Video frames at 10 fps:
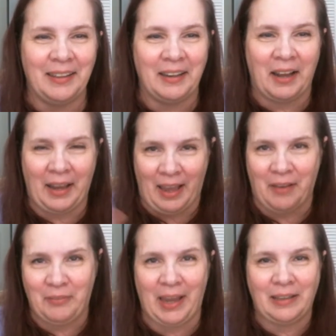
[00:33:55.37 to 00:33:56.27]
that I
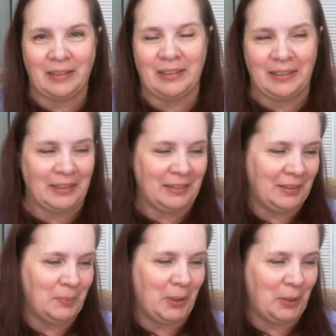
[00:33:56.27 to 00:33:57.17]
have ADD,
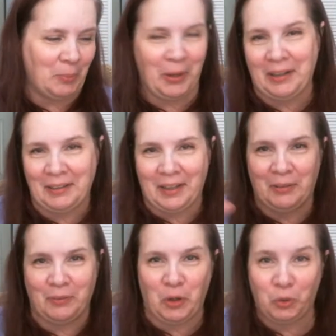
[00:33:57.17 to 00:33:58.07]
my brain kind
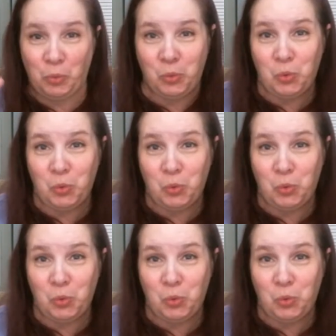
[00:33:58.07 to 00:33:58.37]
of goes